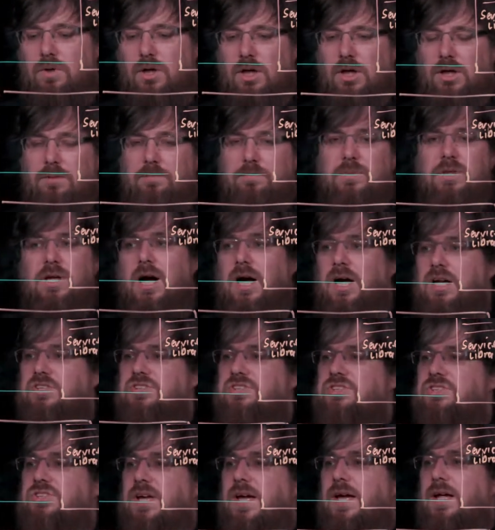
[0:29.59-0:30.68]
um,
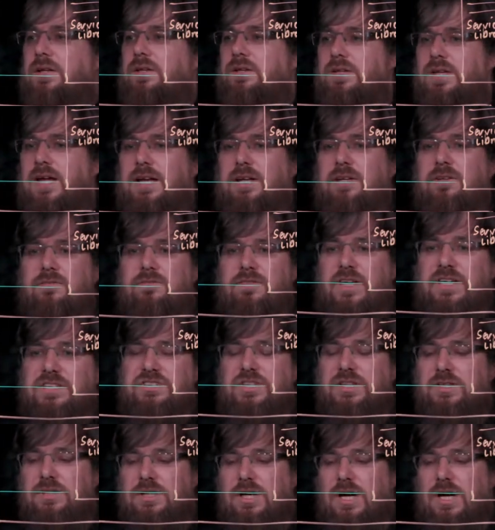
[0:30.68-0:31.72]
tasks and tenant-facing